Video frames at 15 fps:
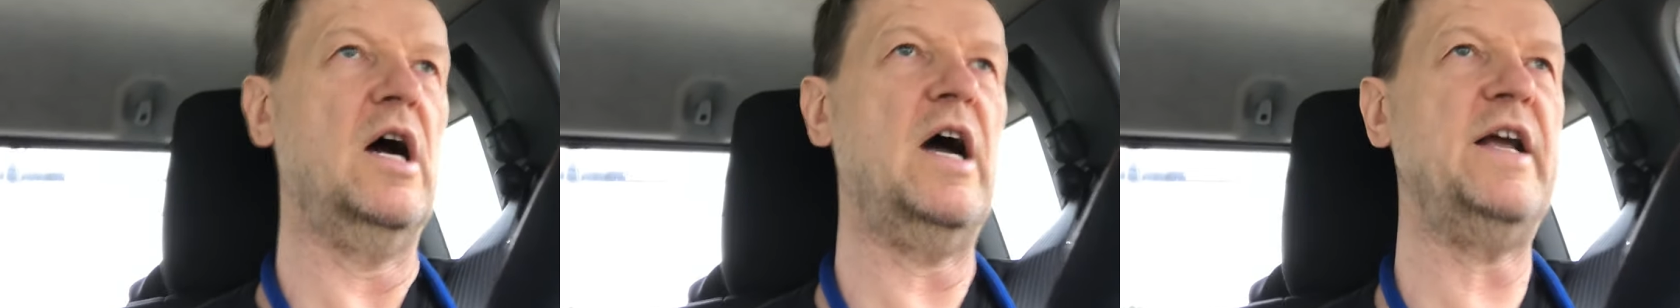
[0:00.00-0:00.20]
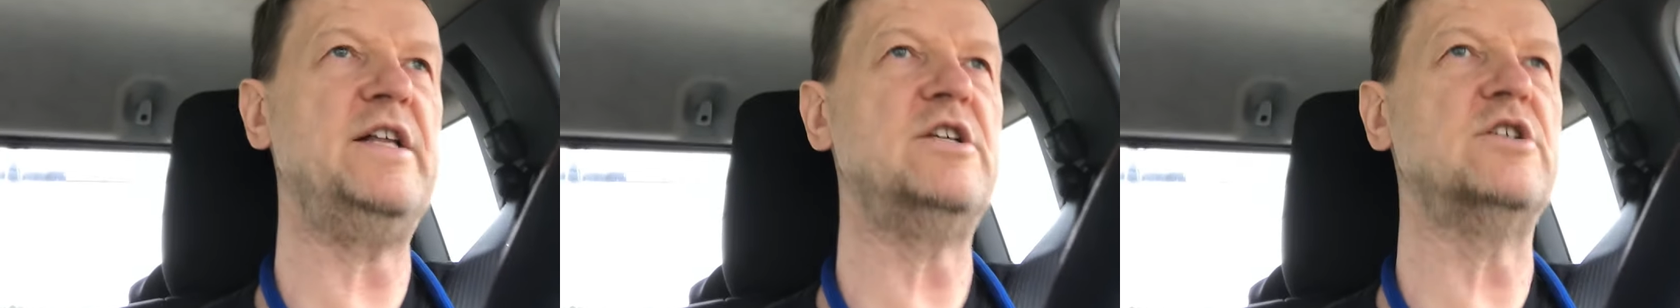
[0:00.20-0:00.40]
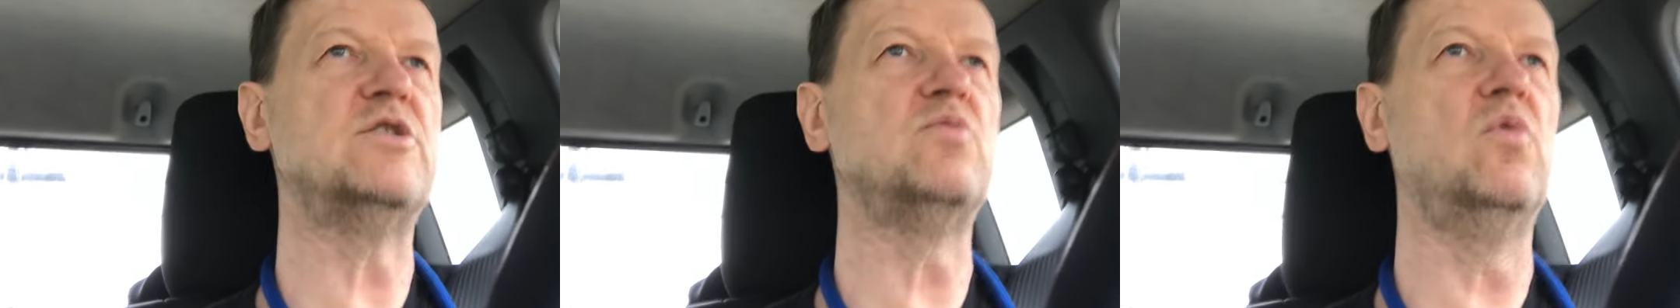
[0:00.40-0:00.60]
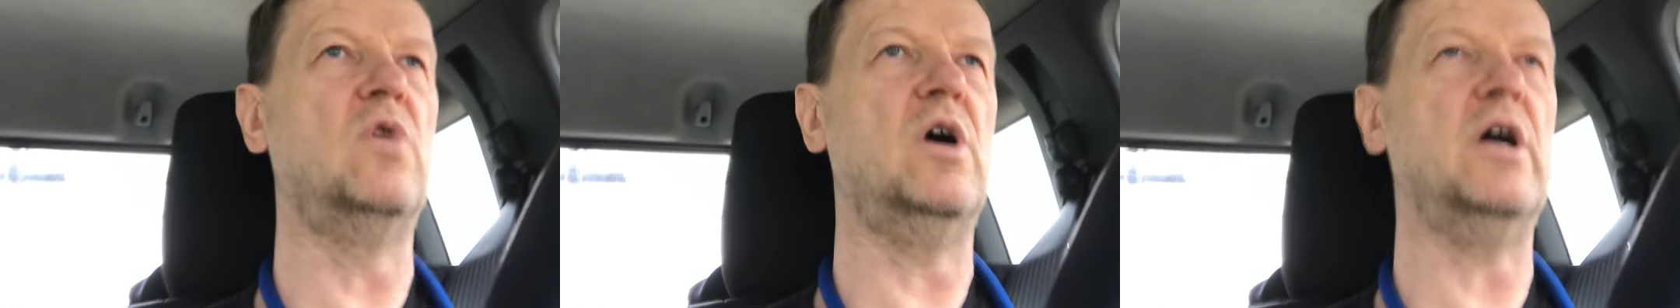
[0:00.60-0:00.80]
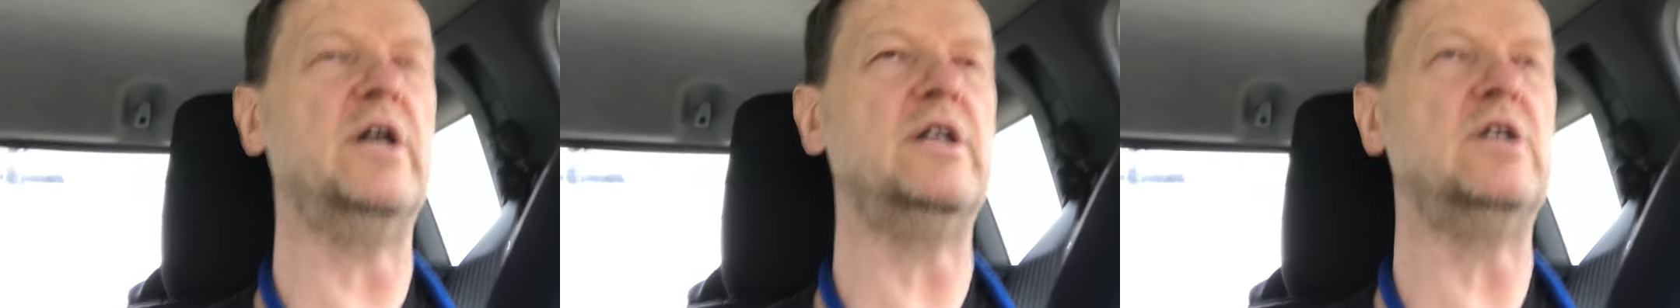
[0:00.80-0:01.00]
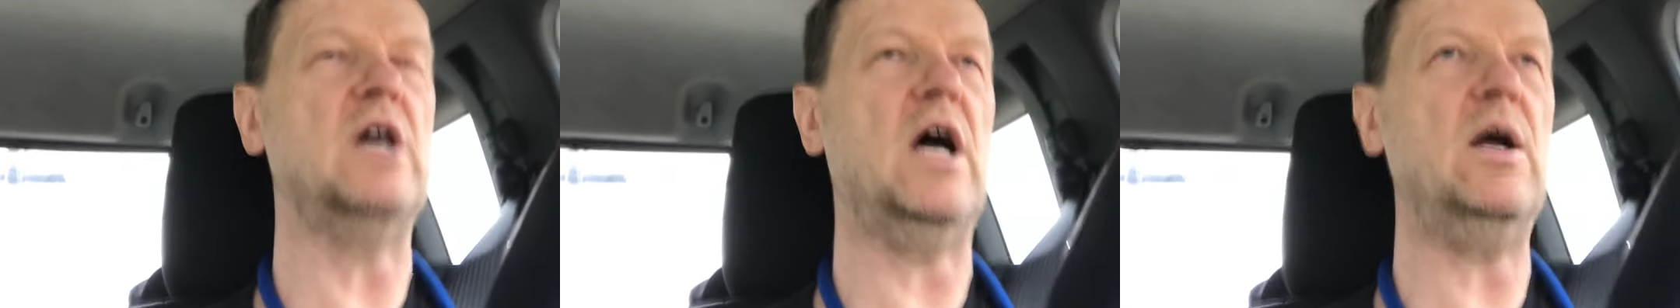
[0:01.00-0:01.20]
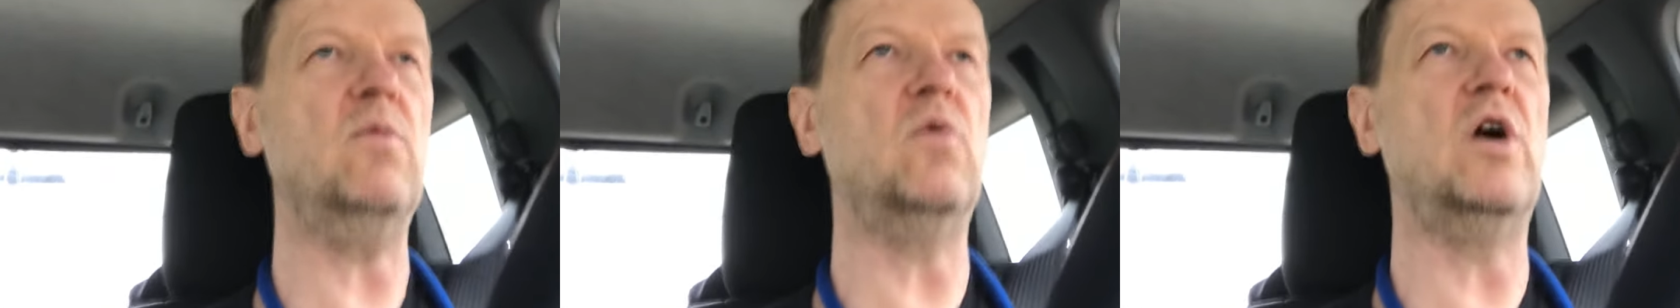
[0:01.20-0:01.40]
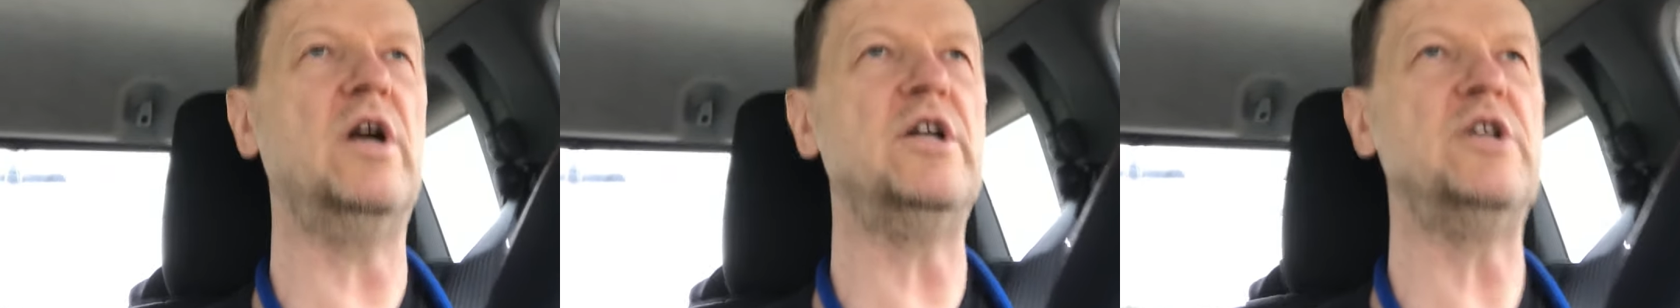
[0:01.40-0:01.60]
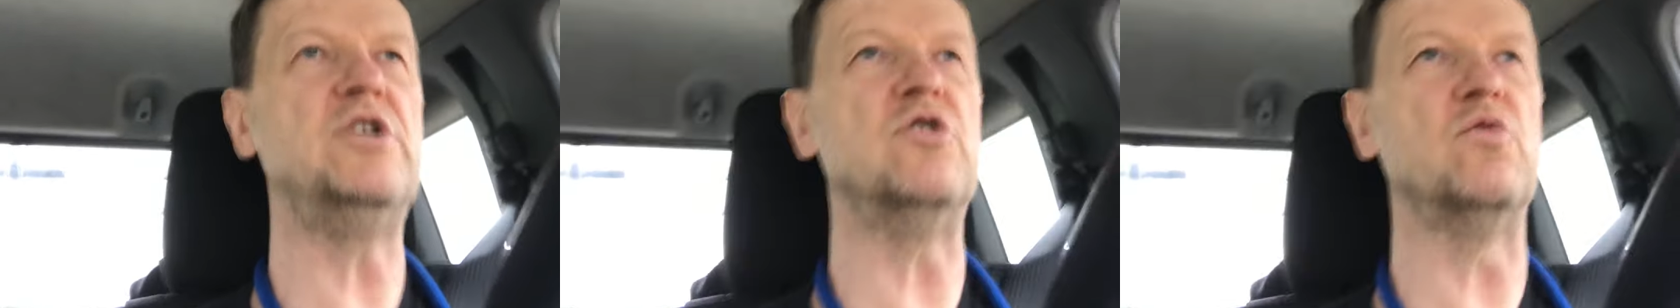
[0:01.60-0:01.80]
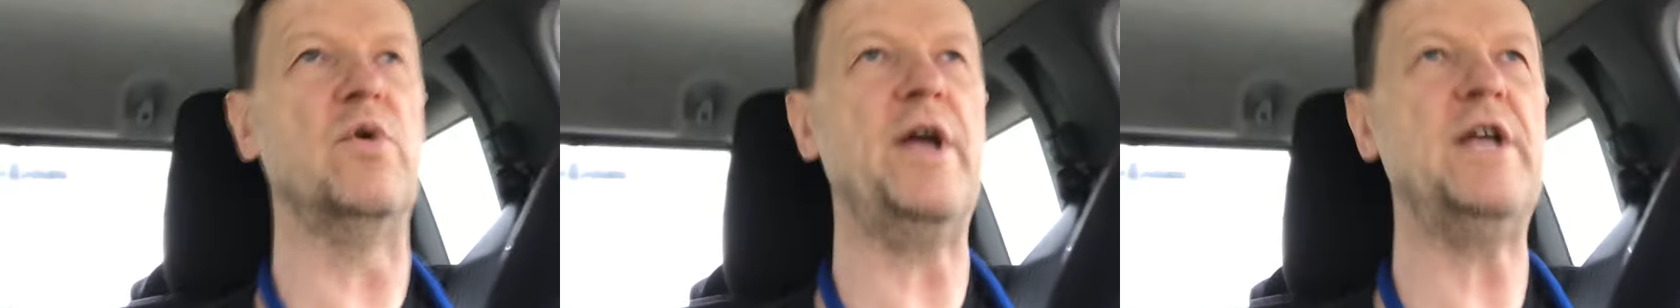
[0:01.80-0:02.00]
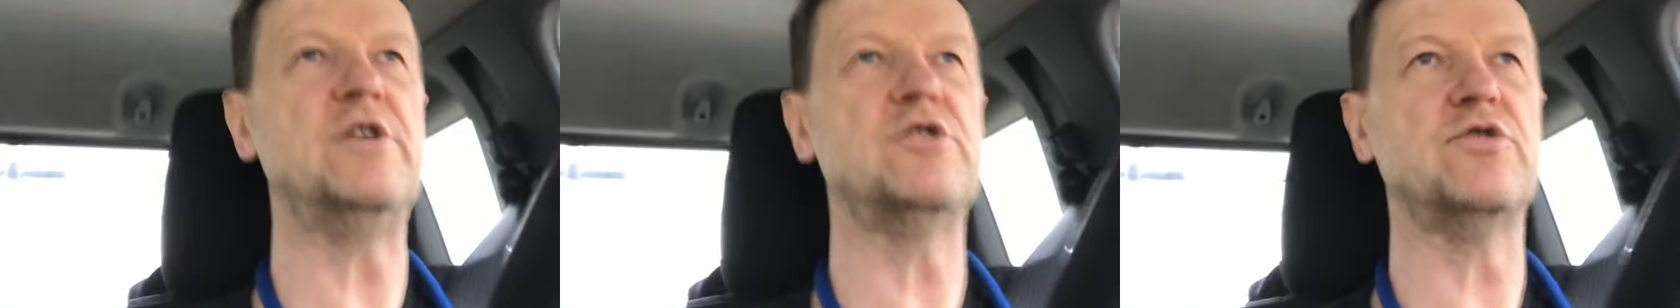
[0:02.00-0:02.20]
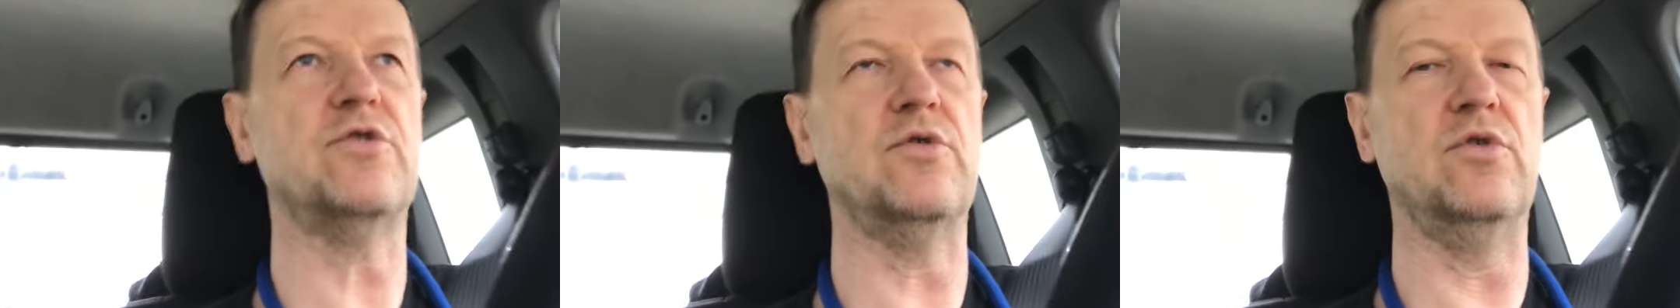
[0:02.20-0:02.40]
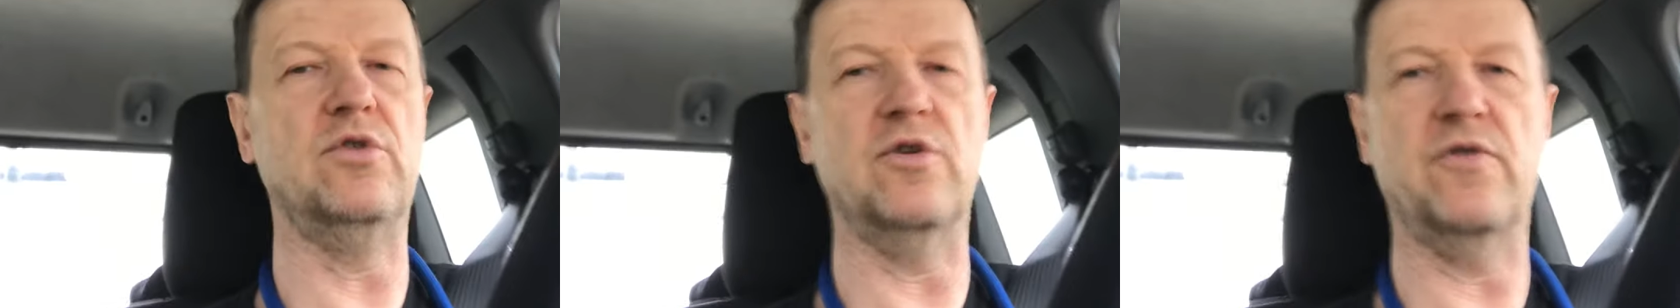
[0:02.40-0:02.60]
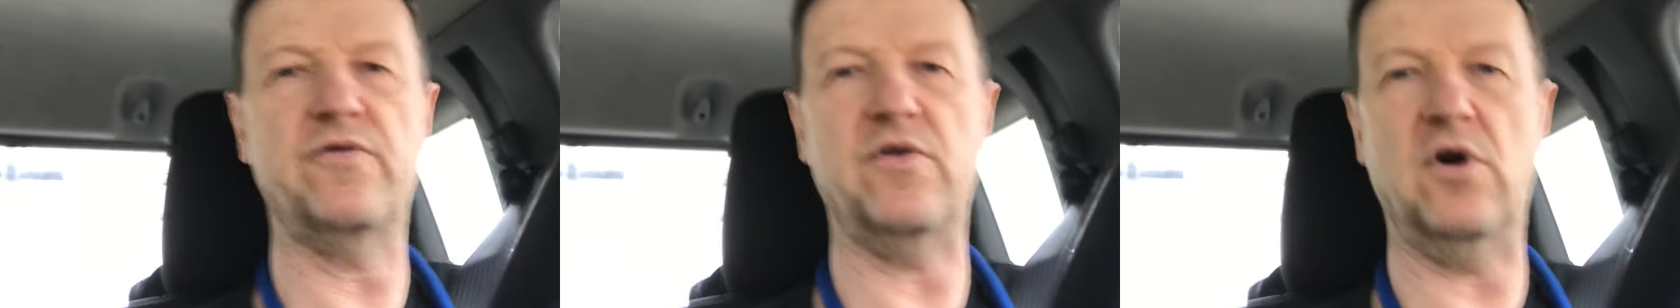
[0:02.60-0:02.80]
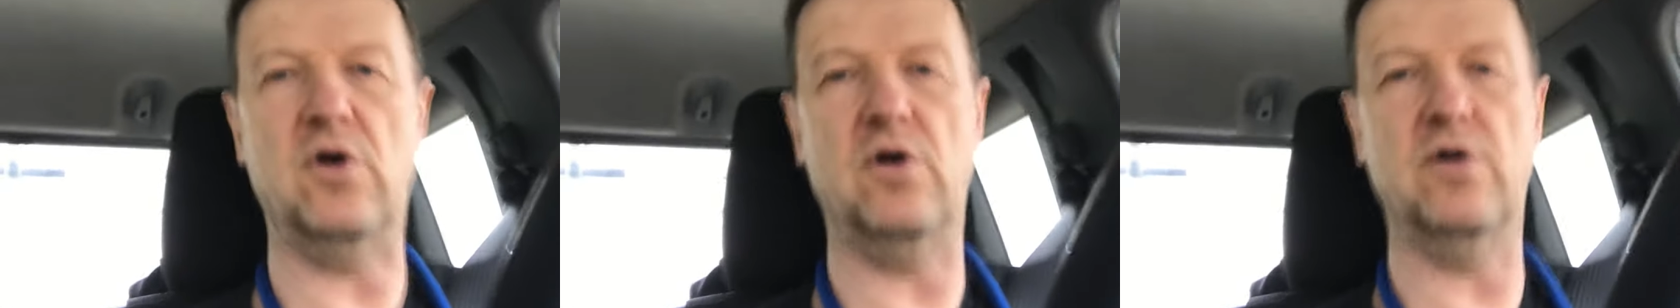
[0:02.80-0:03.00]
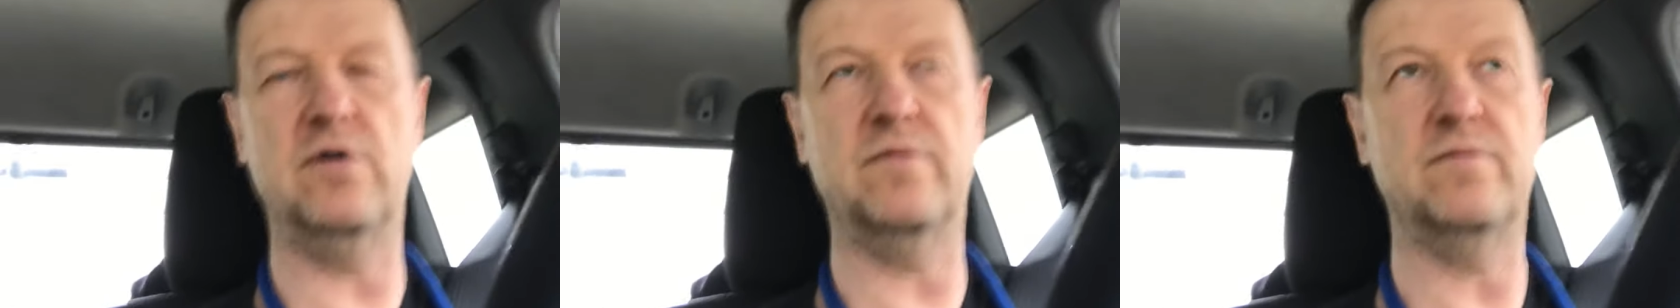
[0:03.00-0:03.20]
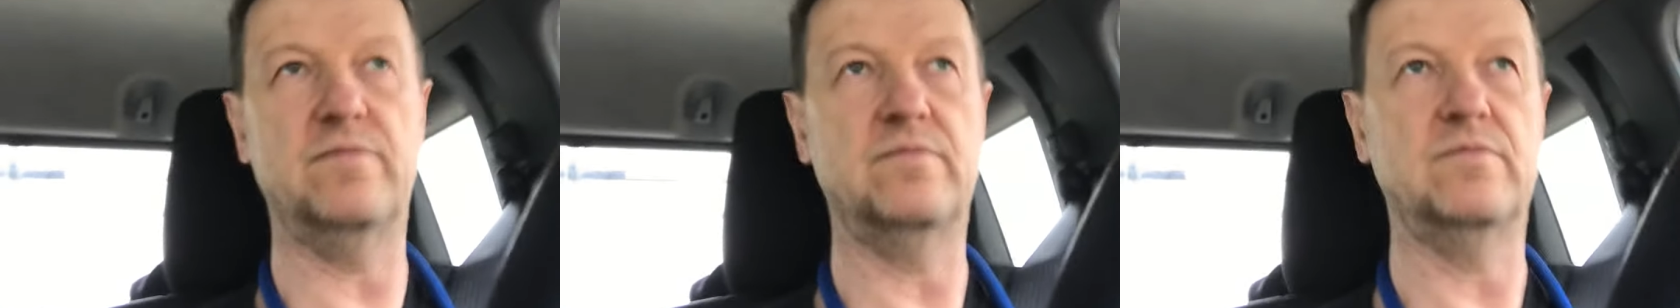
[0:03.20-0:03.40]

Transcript: I wanted to rage through the phone